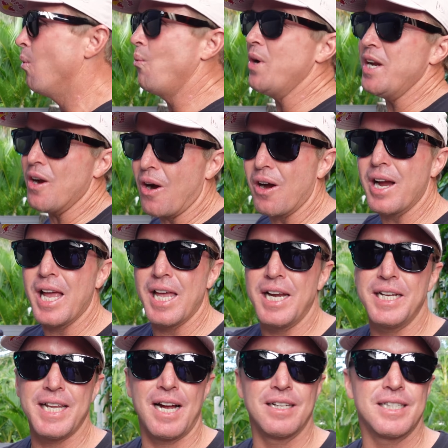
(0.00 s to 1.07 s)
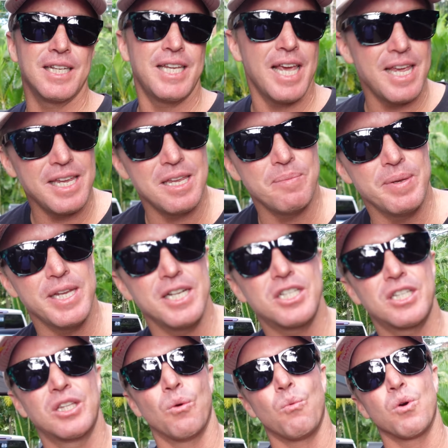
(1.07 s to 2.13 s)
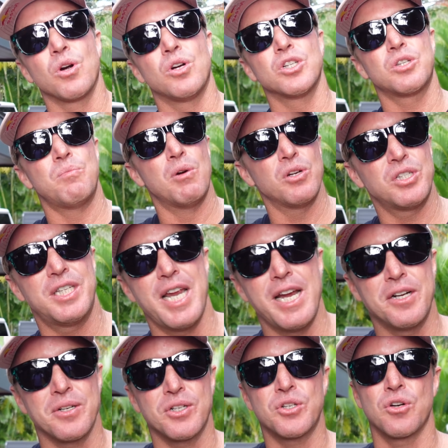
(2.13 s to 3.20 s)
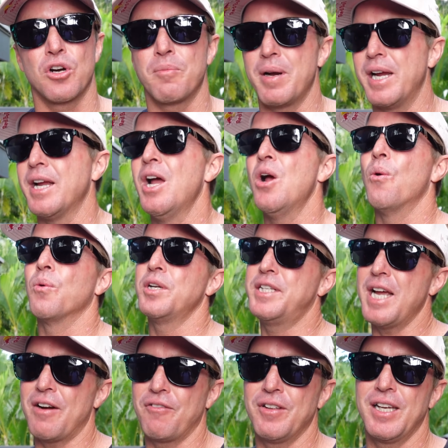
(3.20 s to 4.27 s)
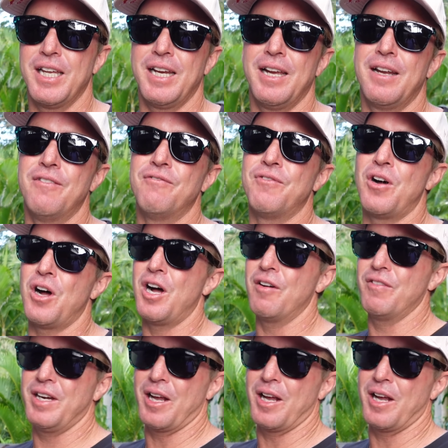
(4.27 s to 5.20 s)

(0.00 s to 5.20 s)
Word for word: We are headed down to Keiki Beach, the world's most dangerous shore break. We're definitely gonna get involved.